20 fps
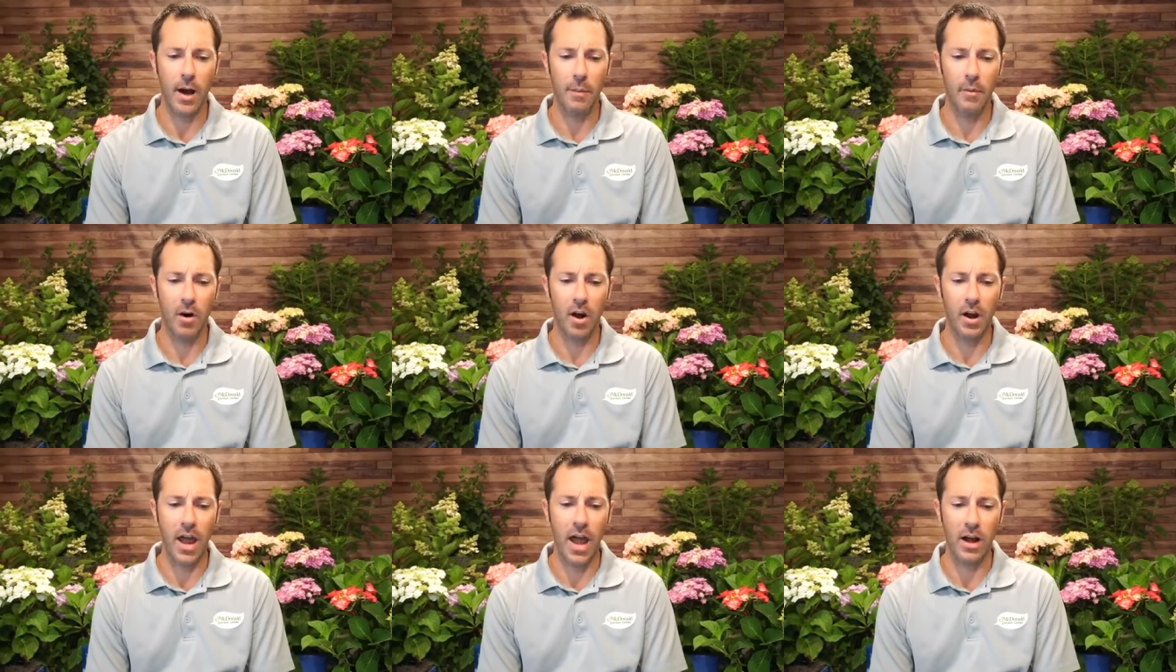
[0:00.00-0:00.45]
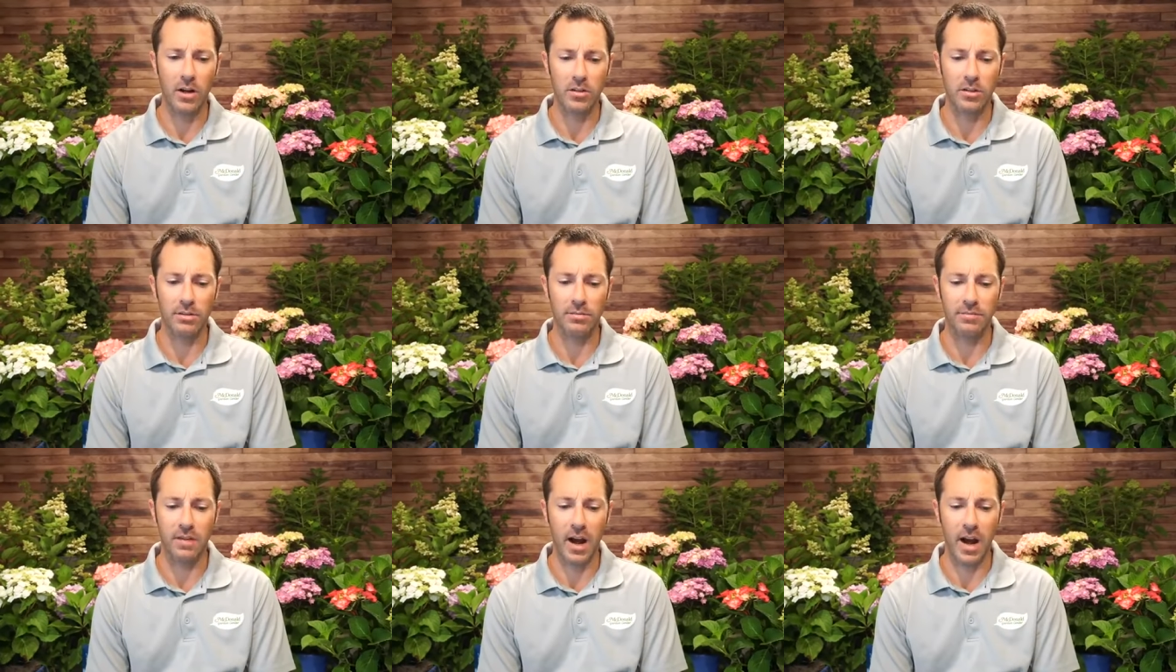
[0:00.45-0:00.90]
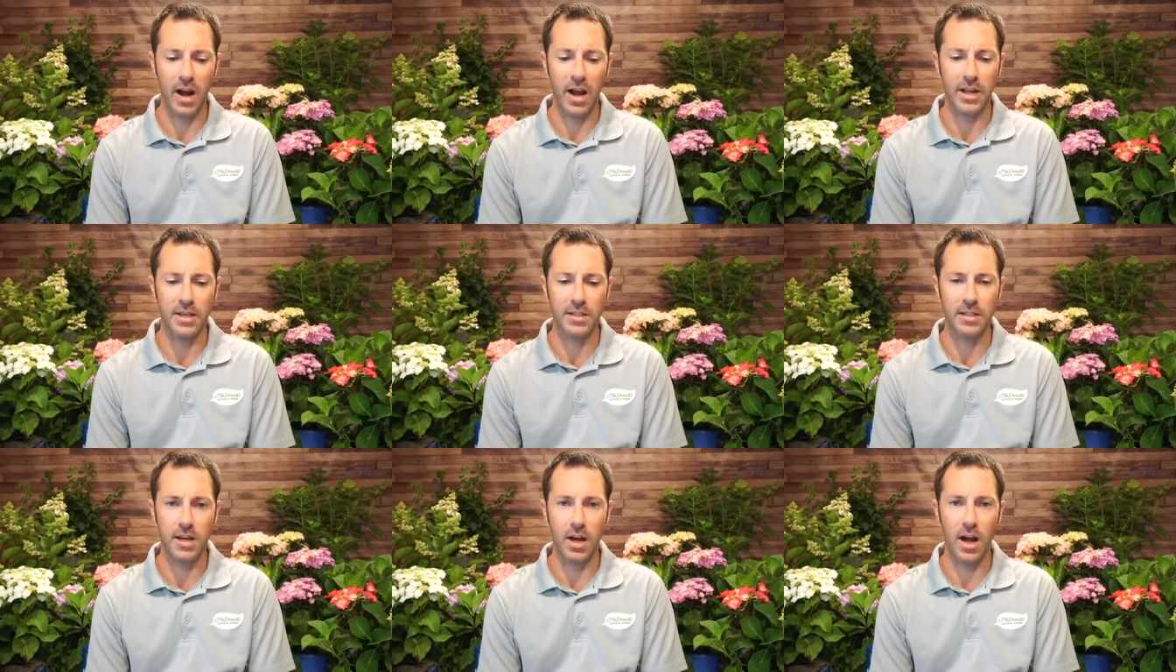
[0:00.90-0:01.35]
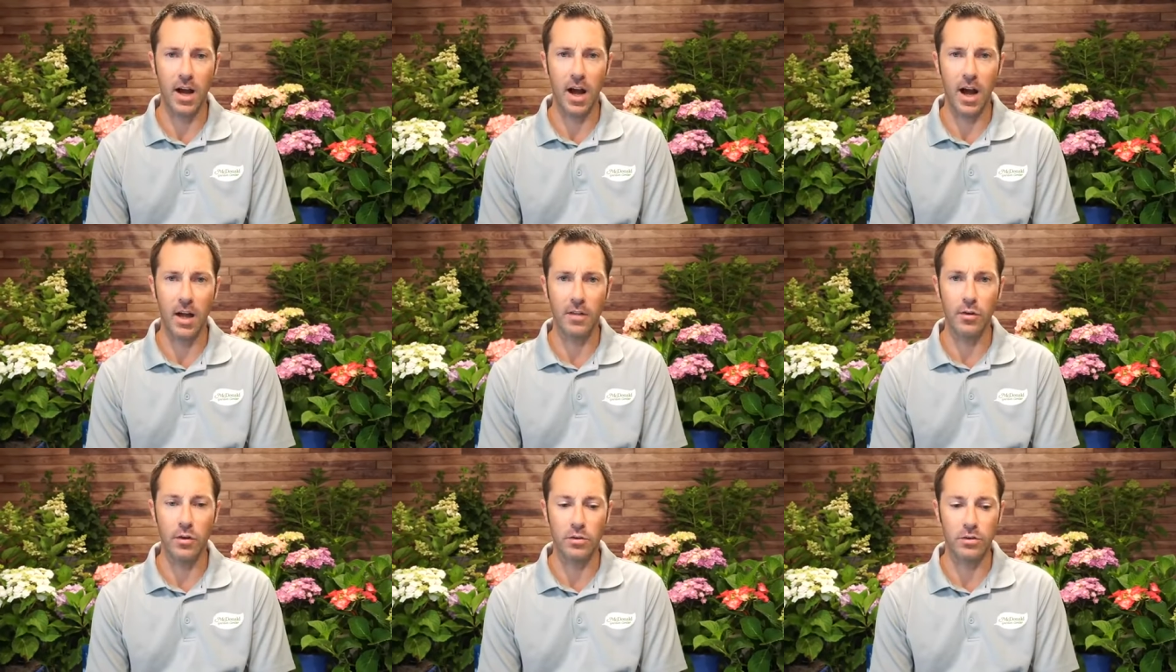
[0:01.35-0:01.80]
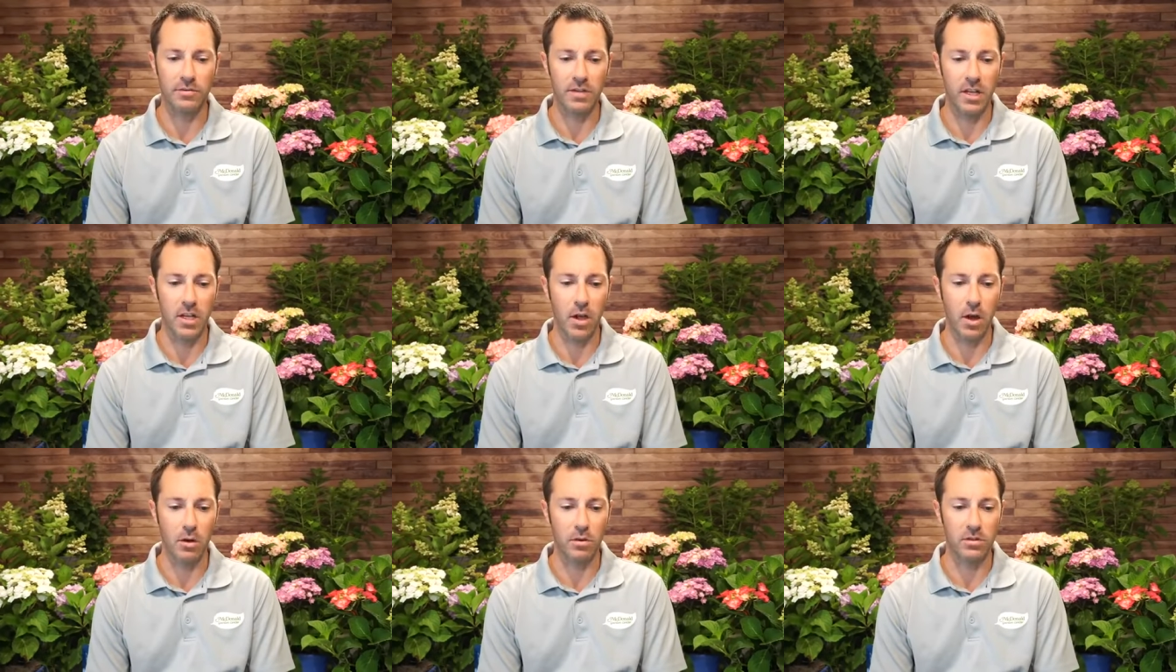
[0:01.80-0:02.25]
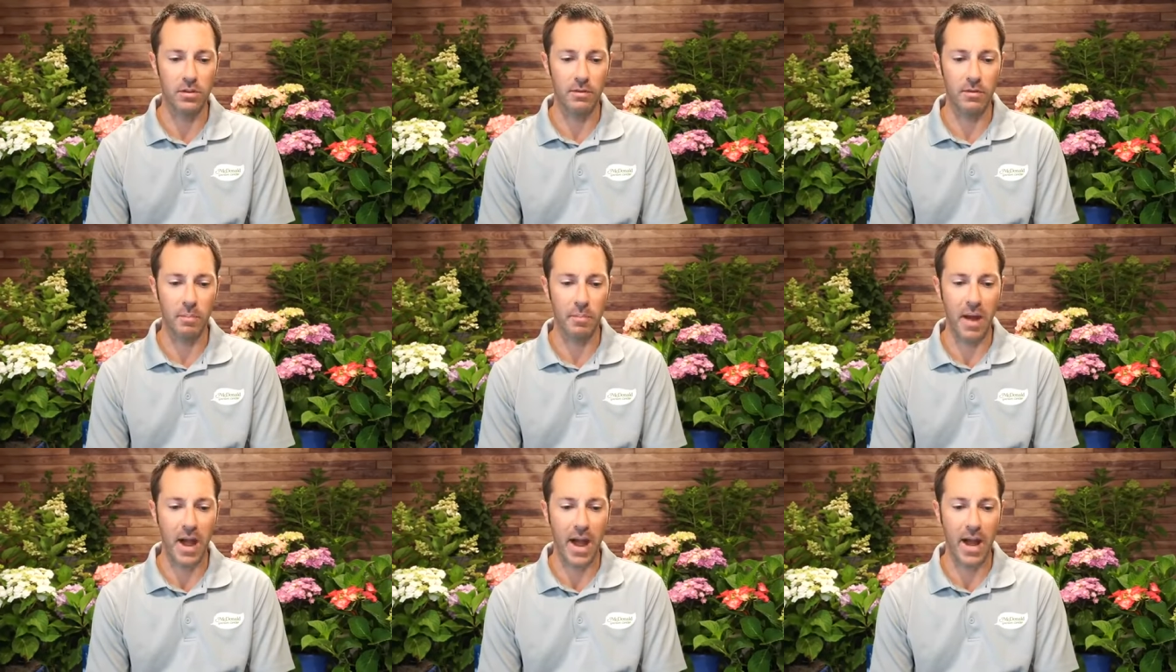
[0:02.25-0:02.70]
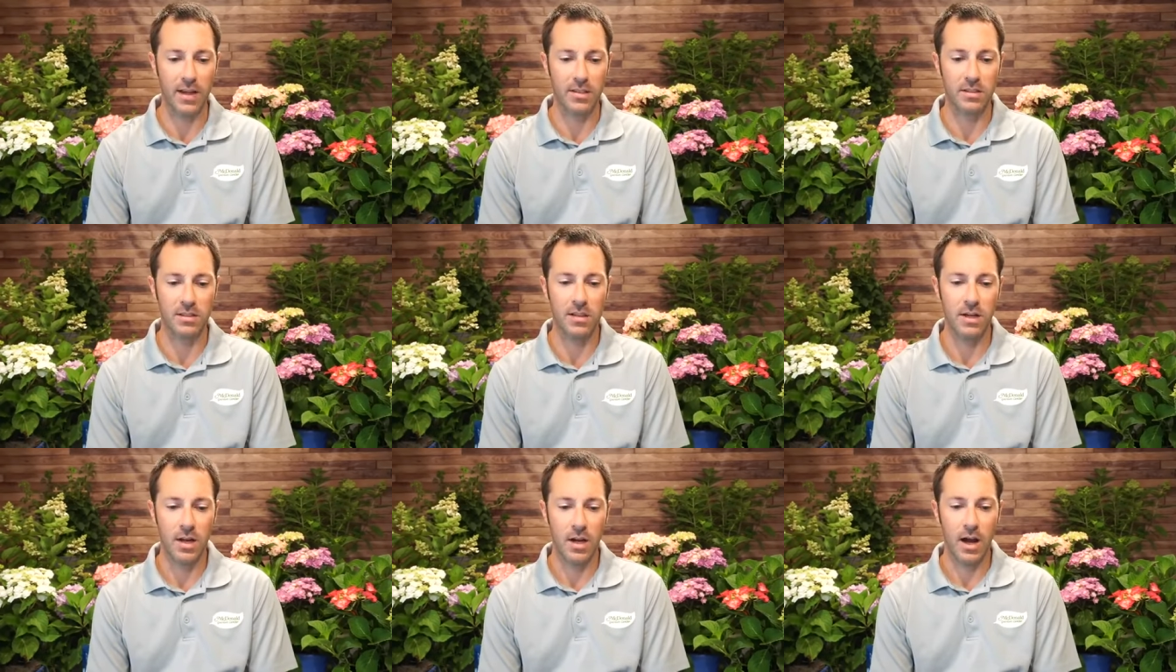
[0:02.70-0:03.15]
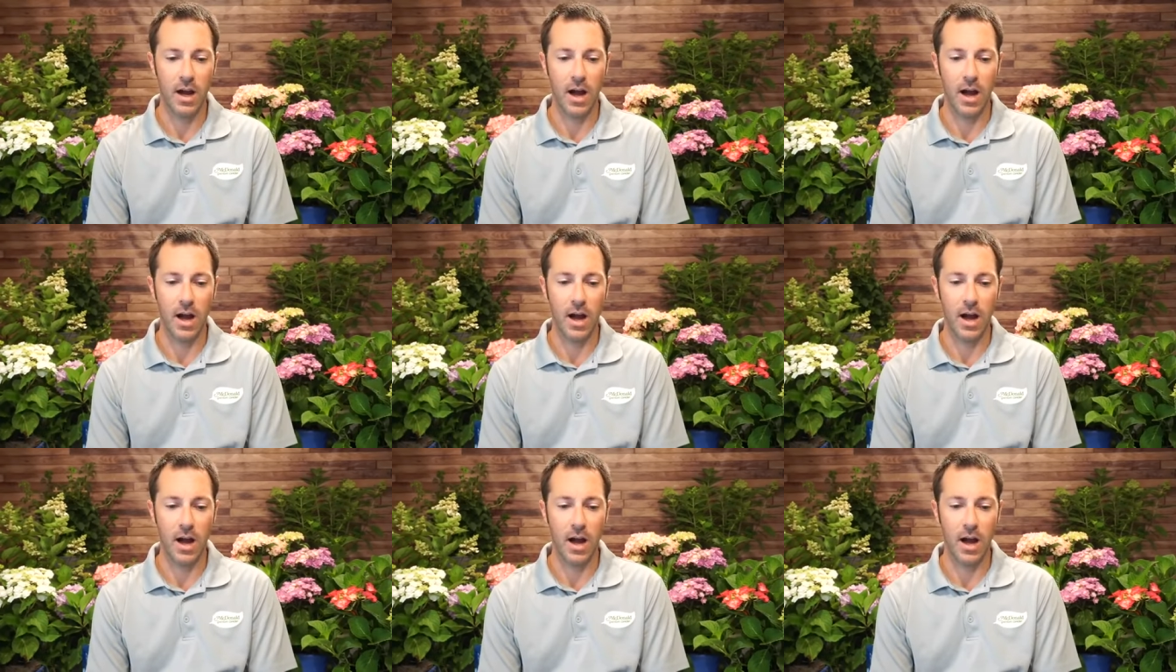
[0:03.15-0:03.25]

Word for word: on how to find uh, those videos of the past.